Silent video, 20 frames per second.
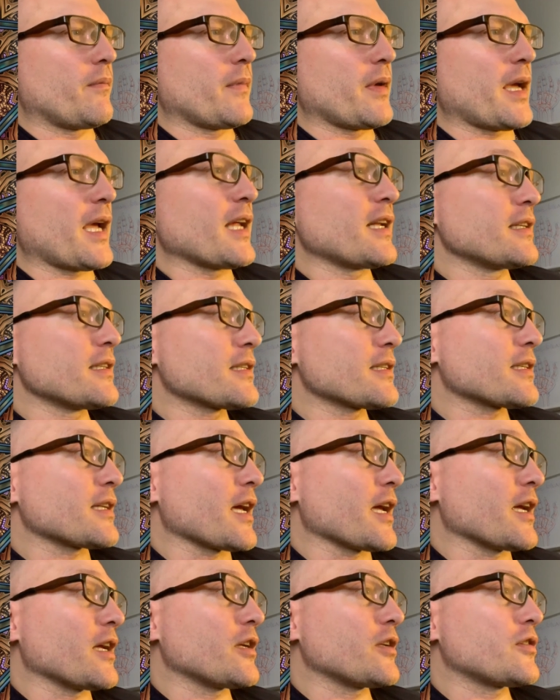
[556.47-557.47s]
end
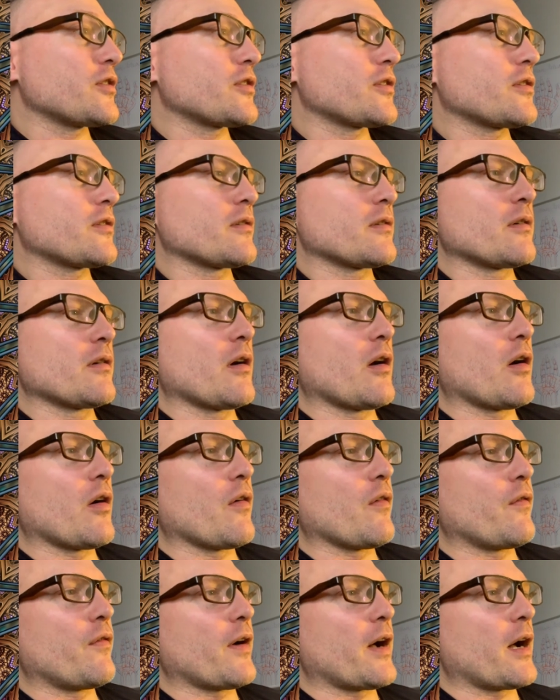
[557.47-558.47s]
stage
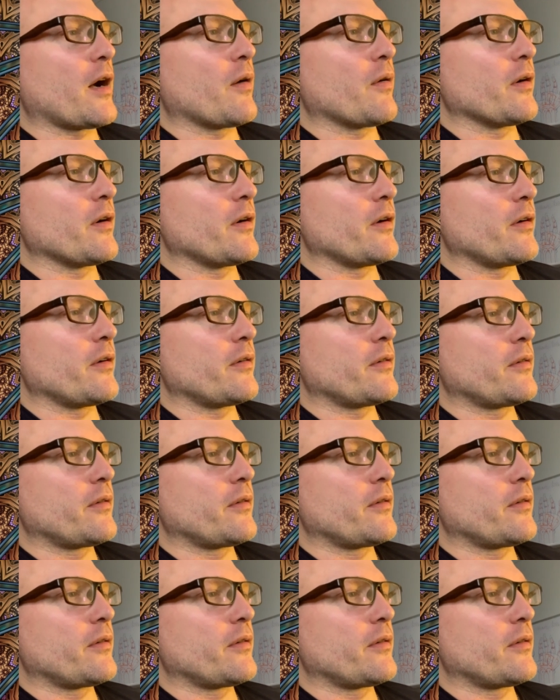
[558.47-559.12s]
of our